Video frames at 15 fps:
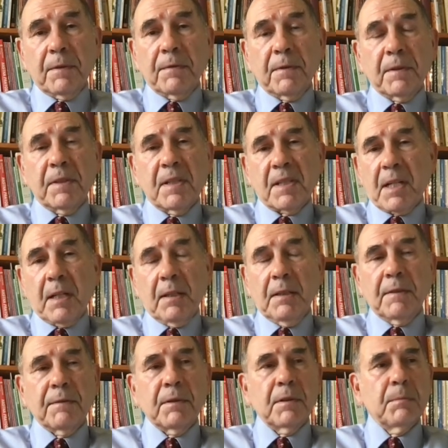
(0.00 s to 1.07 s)
for design
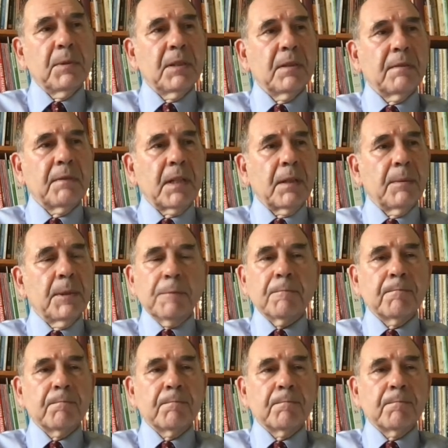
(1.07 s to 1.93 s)
and for the built environment.